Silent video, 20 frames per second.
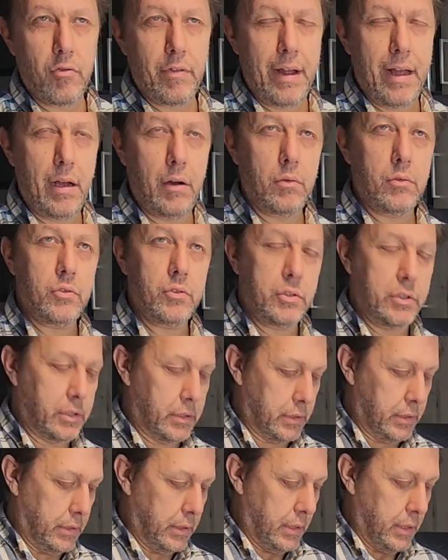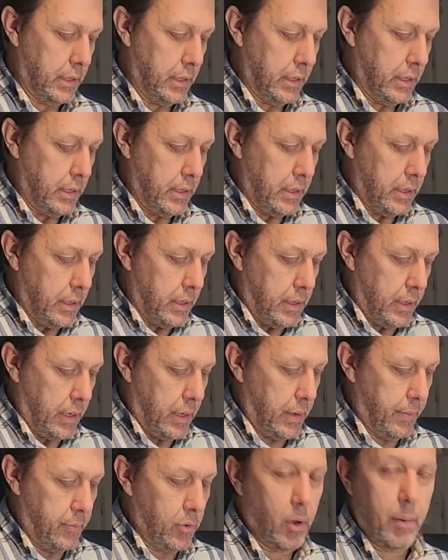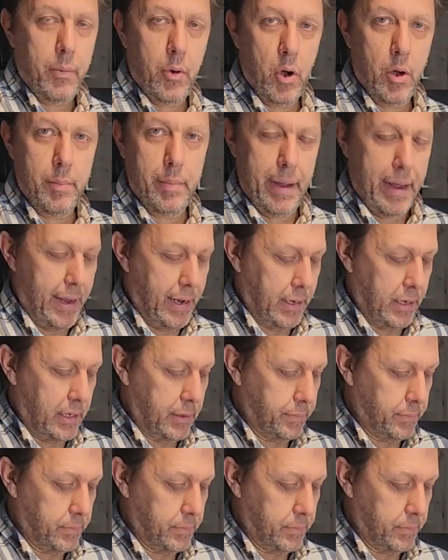rounds. Not per bag.